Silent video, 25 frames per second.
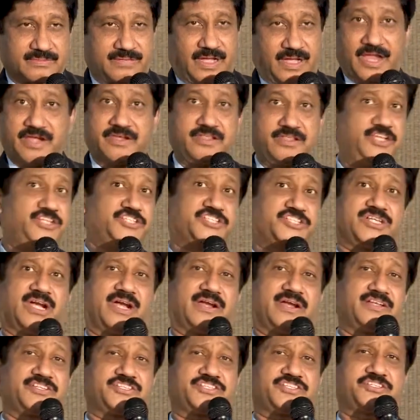and he
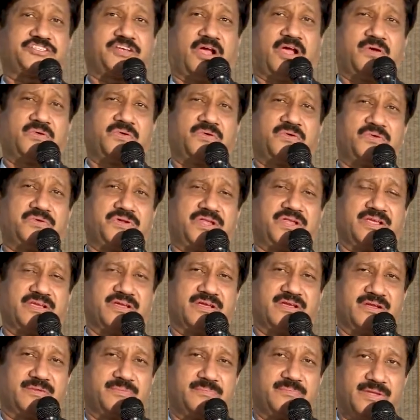started
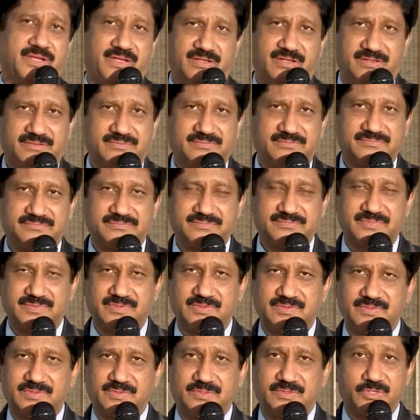shouting at me,
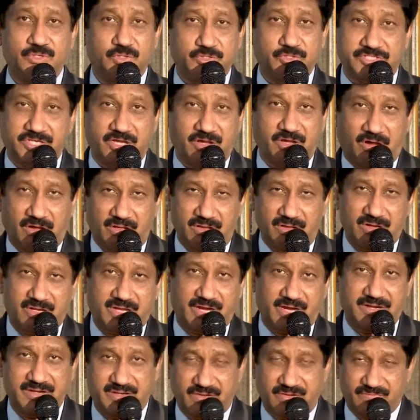using all
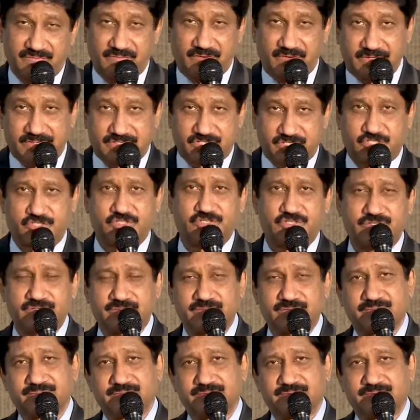kind of words.